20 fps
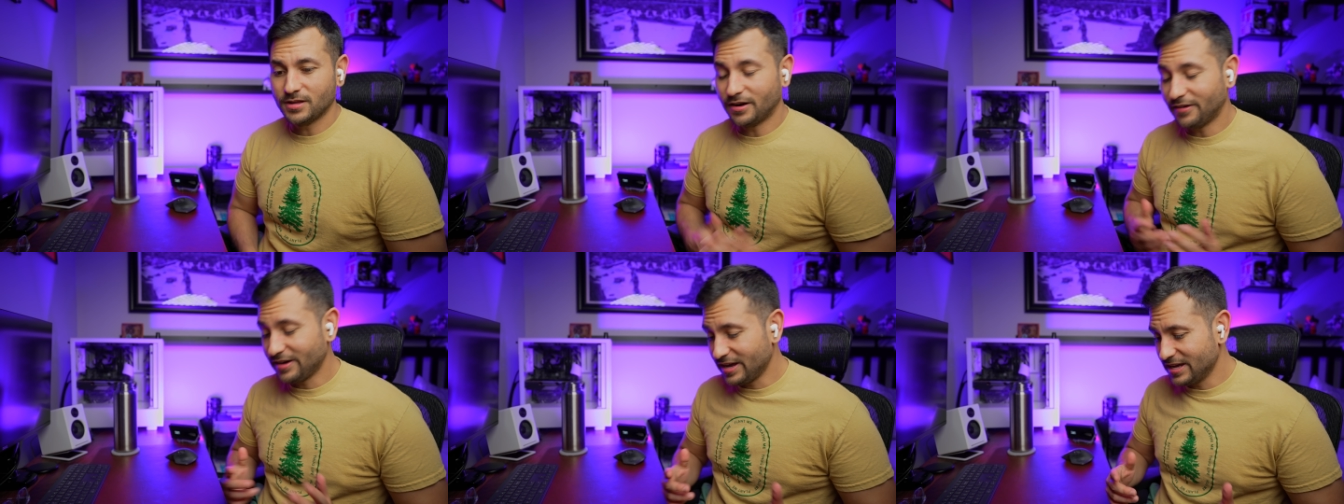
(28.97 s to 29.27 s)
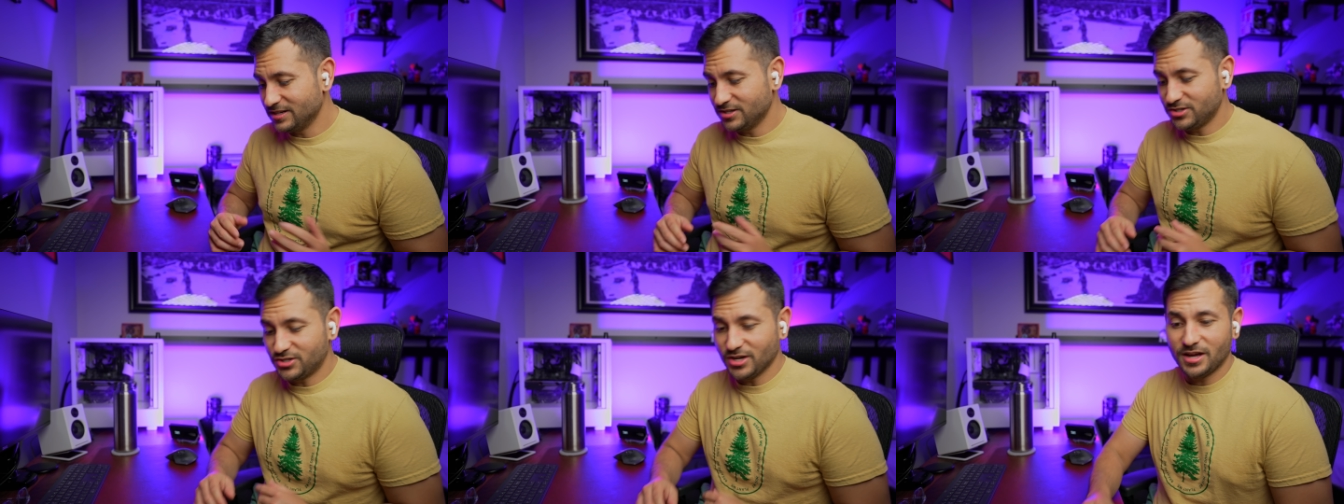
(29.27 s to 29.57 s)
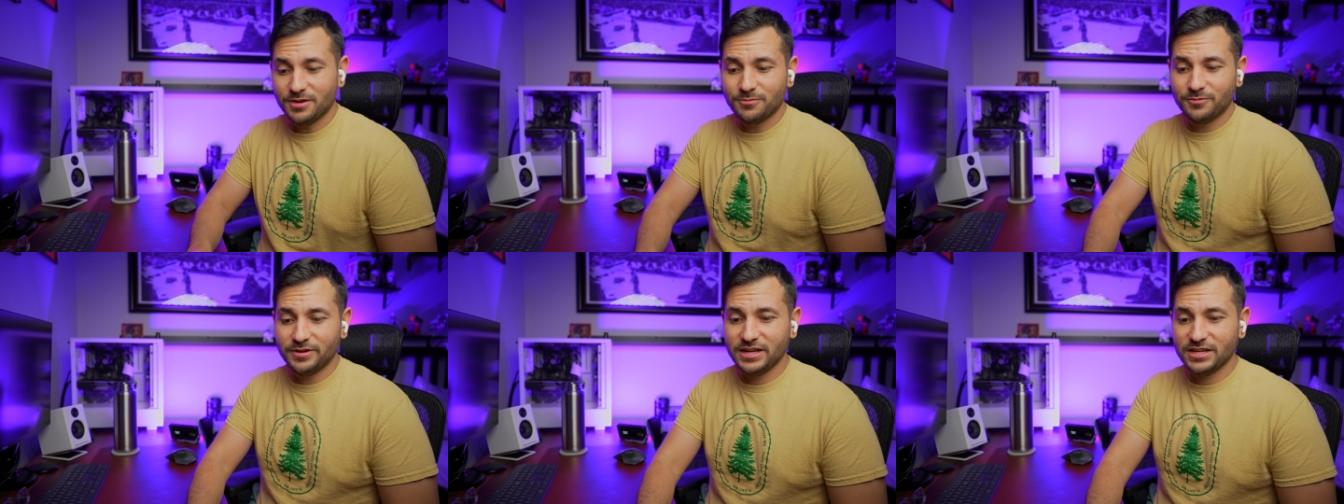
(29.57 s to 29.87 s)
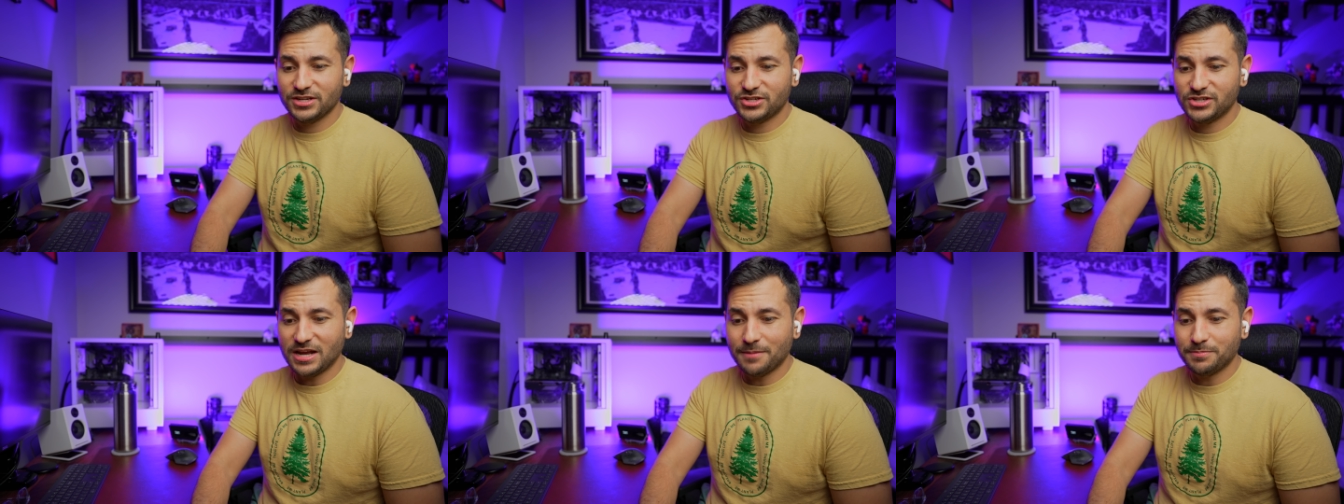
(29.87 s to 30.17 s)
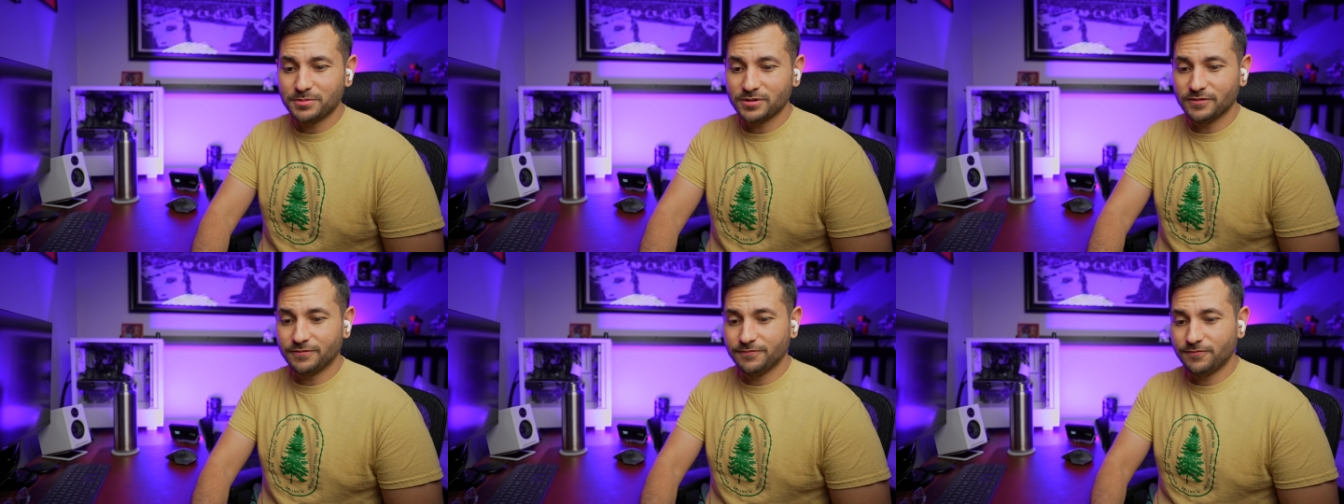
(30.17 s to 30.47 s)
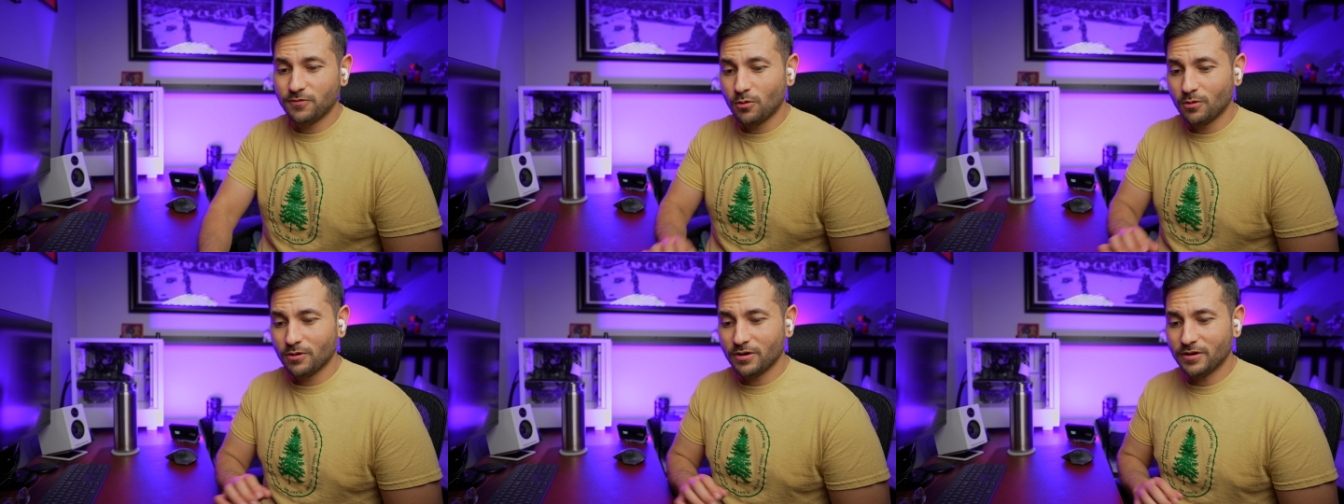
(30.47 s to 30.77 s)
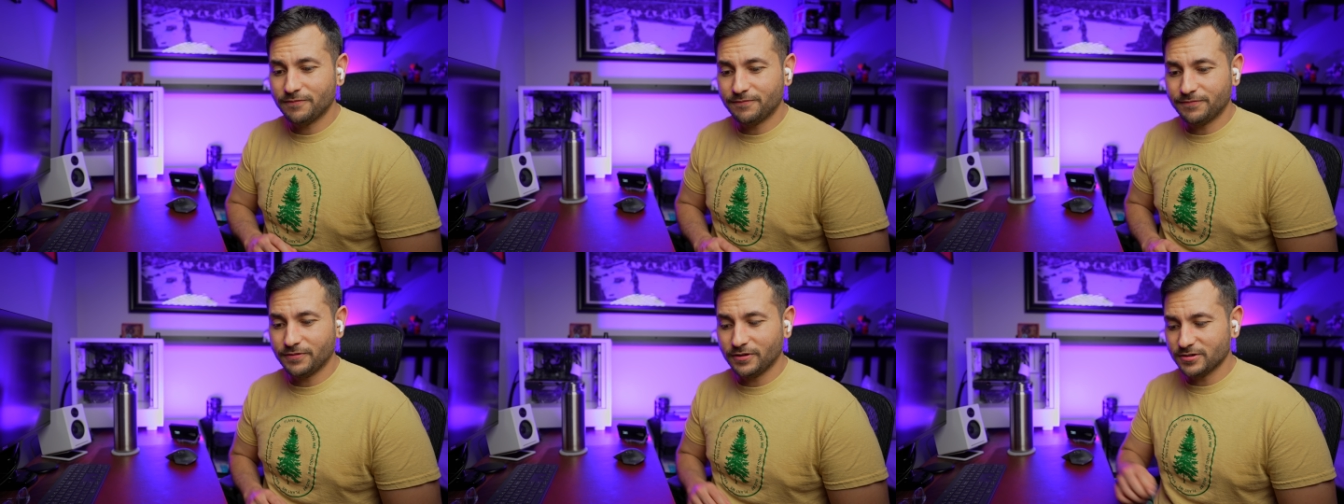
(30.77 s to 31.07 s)
All right, John Wick Chapter 4,
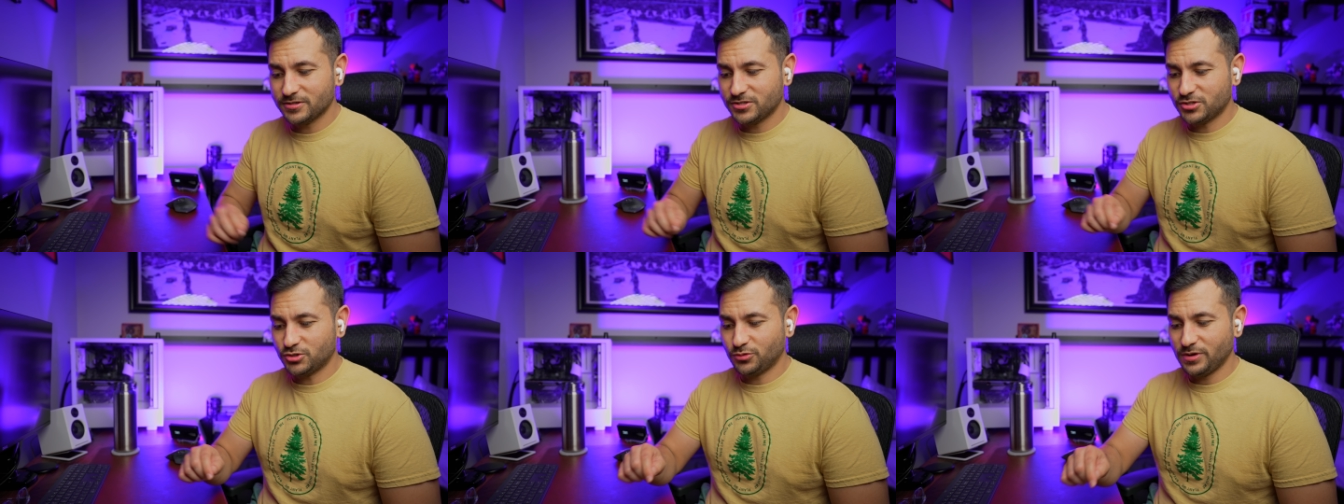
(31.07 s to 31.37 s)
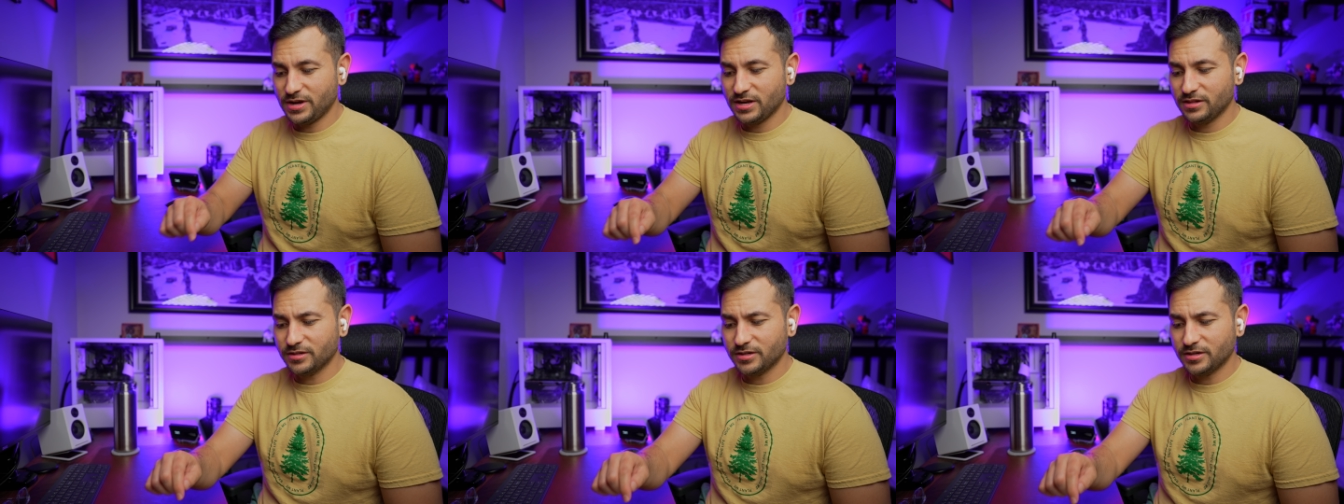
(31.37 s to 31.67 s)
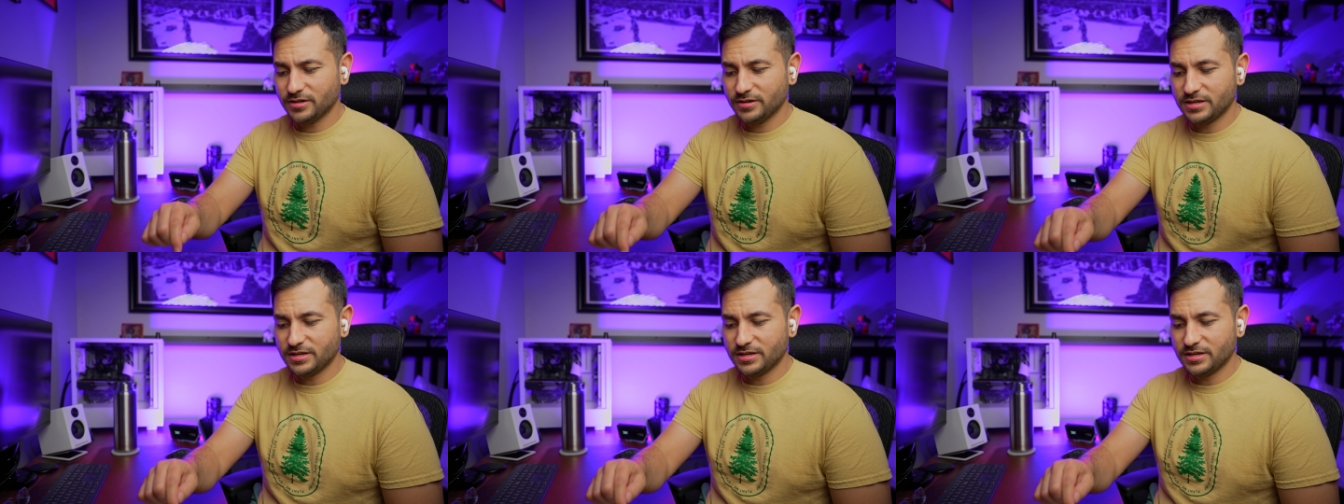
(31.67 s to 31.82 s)
first trailer,